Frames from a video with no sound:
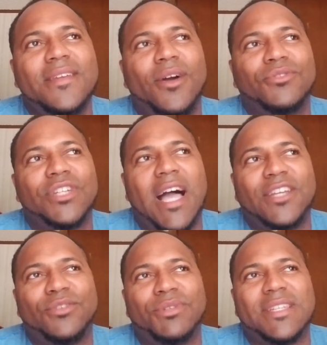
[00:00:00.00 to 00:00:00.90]

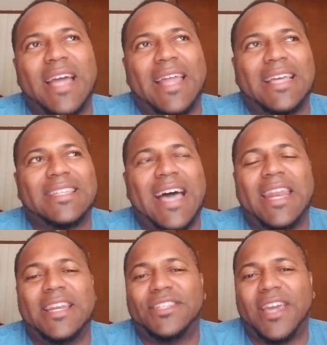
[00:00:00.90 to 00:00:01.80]
Joshua's not, that's not
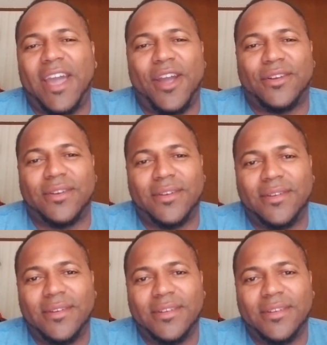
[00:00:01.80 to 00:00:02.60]
in his character.